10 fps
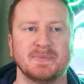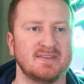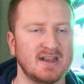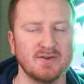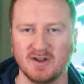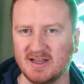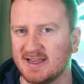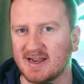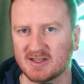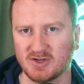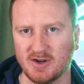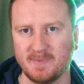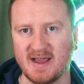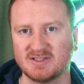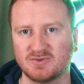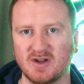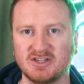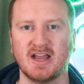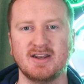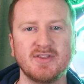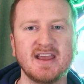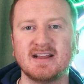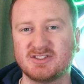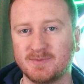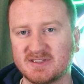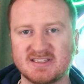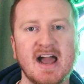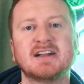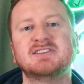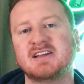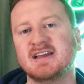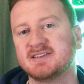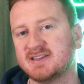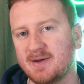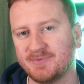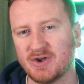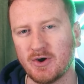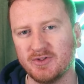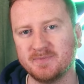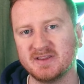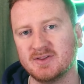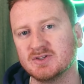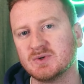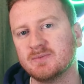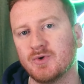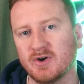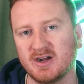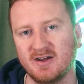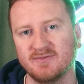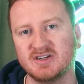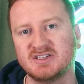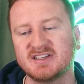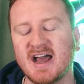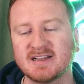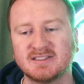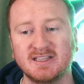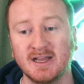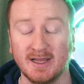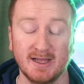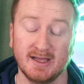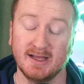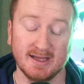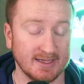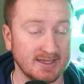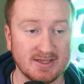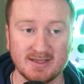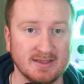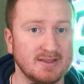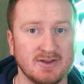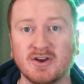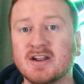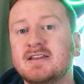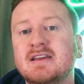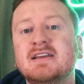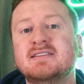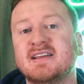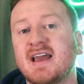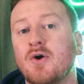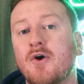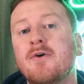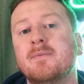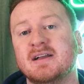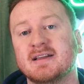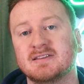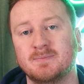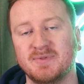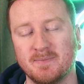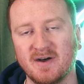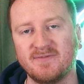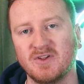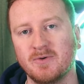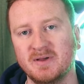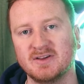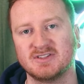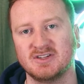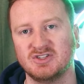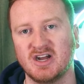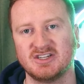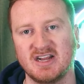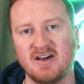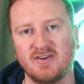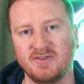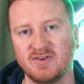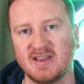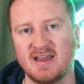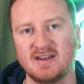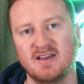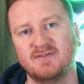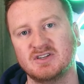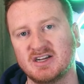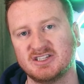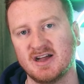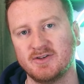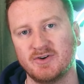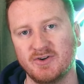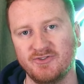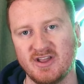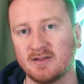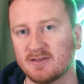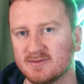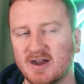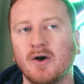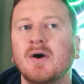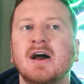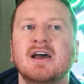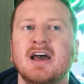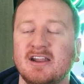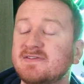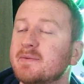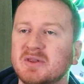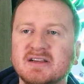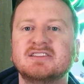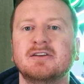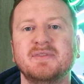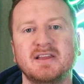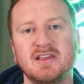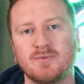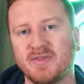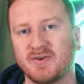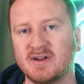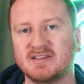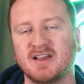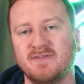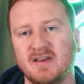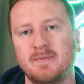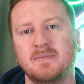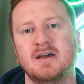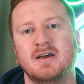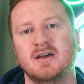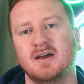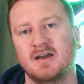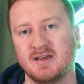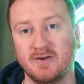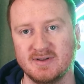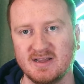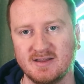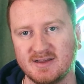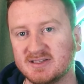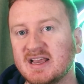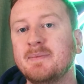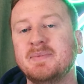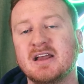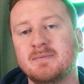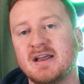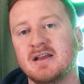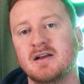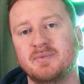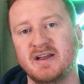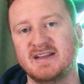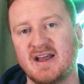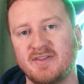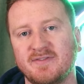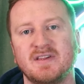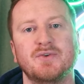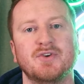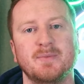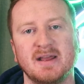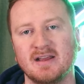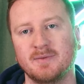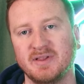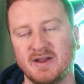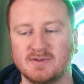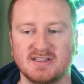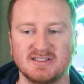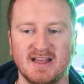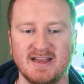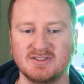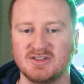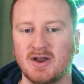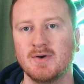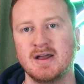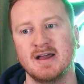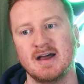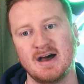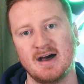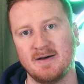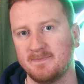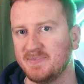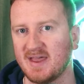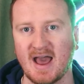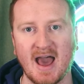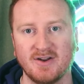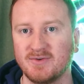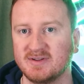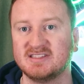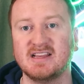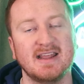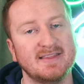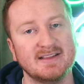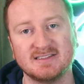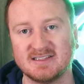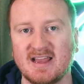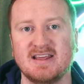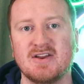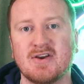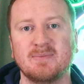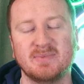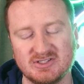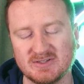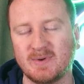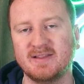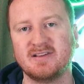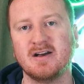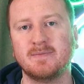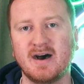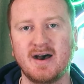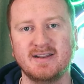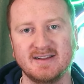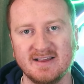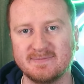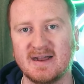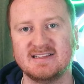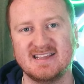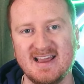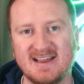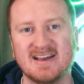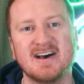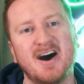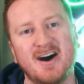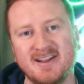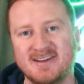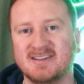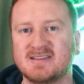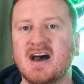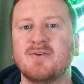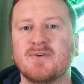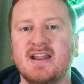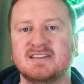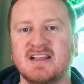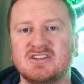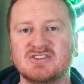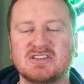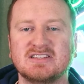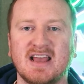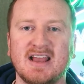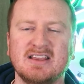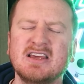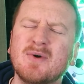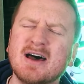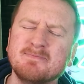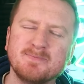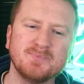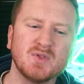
didn't really get a ton of pass rush. I know they had some sacks against Sam Darnold, but those were more coverage sacks. You're going to need to get home against the Buffalo Bills and Josh Allen. You can't give Josh Allen all day to throw. And if you blitz him, then you run the risk of him, you know, escaping and making a play down the field or making a play with his legs. So I don't see an end in sight here, but just wanted to come on and give my take on Haason Reddick's agency saying, you know what?